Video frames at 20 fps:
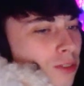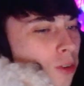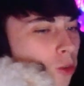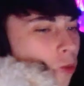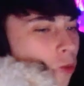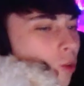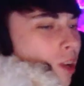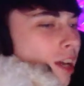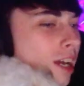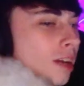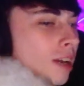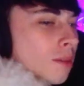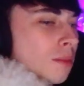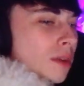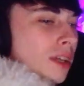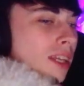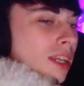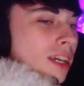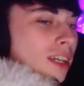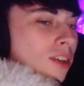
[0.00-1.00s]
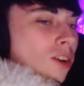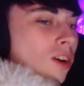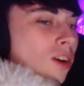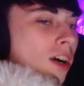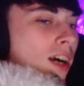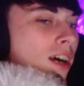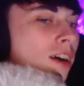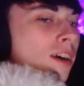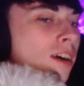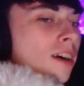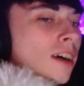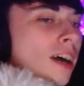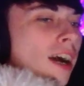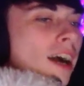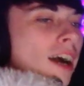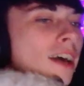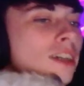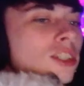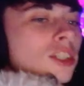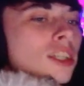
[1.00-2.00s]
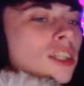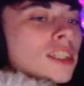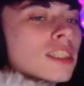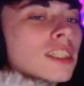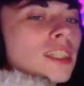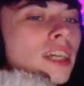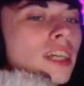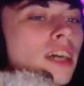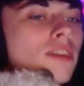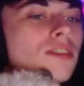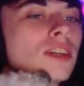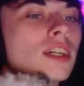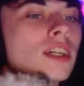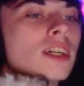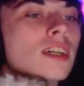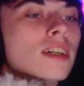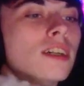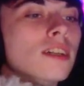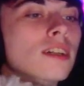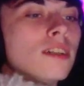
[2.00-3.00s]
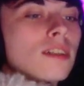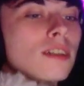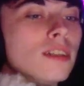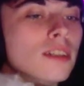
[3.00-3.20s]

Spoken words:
full name. Are they not actually together here?